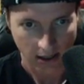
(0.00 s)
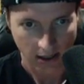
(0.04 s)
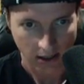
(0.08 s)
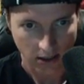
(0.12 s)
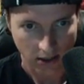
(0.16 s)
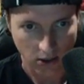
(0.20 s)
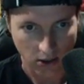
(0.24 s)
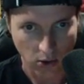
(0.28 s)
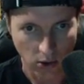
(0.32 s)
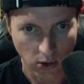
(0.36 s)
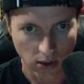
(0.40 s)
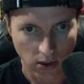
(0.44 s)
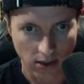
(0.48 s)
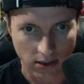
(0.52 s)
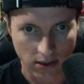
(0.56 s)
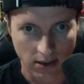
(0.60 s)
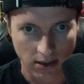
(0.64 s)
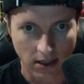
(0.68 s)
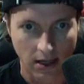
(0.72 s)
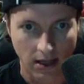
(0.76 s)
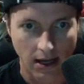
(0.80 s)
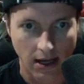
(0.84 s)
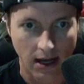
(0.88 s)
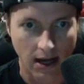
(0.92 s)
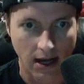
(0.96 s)
Cool.
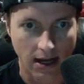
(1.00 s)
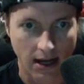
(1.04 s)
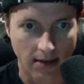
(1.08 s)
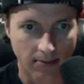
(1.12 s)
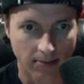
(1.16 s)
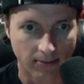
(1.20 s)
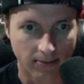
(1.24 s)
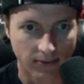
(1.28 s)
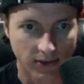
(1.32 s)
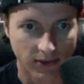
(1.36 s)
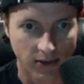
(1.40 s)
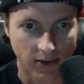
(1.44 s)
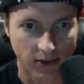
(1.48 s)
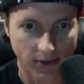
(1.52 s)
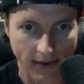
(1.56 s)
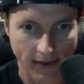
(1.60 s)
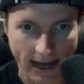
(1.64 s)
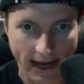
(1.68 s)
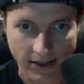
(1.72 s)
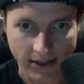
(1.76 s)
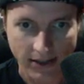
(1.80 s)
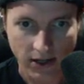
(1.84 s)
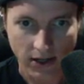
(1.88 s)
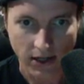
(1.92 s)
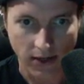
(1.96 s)
Um, so
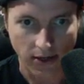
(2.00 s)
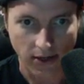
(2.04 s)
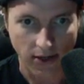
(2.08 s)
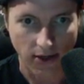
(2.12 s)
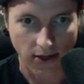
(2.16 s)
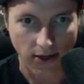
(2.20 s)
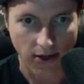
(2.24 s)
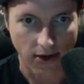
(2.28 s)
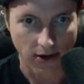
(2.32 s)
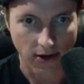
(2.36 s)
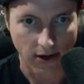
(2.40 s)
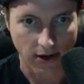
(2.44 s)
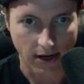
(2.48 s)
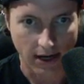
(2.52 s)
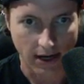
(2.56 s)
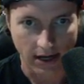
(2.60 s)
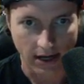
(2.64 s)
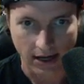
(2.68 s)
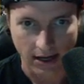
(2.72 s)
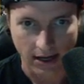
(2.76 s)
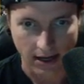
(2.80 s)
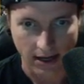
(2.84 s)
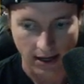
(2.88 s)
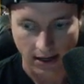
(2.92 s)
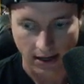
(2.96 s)
that's our theory.
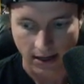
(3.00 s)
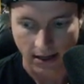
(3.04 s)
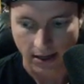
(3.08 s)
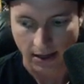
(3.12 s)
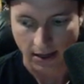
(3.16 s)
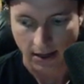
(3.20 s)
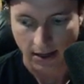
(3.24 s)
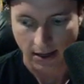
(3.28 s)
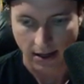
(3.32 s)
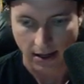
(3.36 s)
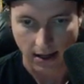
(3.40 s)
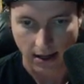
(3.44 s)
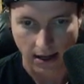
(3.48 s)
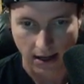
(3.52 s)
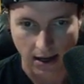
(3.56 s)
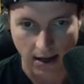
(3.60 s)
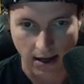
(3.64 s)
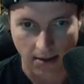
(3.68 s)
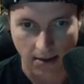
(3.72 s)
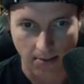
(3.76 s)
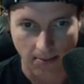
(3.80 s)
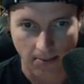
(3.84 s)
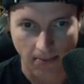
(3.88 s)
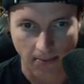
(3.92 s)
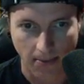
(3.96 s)

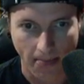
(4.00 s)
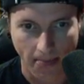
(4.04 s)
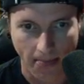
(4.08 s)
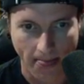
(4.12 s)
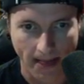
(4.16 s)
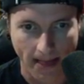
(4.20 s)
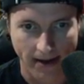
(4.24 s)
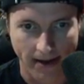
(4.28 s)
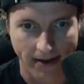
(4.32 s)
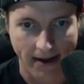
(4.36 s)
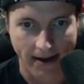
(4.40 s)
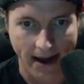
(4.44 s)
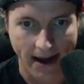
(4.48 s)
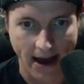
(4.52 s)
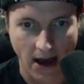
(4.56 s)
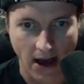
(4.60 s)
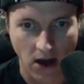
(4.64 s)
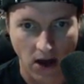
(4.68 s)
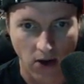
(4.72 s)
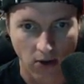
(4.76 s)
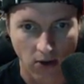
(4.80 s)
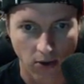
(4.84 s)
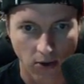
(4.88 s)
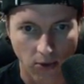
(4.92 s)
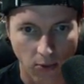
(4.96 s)
Um,
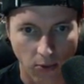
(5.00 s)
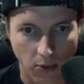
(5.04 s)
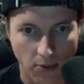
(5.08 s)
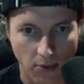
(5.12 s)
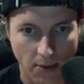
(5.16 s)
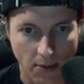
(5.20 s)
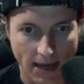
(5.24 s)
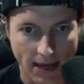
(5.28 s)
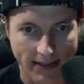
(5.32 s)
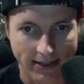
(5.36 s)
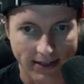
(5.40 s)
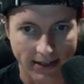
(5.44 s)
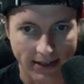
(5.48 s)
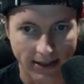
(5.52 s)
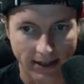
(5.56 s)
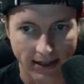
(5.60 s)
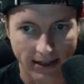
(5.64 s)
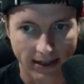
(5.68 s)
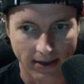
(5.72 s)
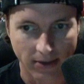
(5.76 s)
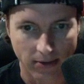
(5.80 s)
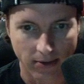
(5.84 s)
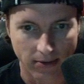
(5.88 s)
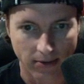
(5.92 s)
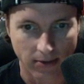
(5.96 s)
now we
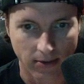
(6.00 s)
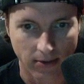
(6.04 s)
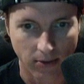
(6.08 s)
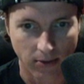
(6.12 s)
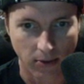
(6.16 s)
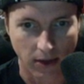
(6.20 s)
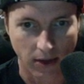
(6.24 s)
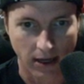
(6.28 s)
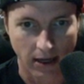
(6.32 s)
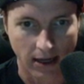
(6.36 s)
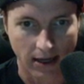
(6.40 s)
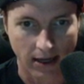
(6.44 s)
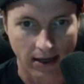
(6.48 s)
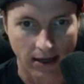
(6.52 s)
basically we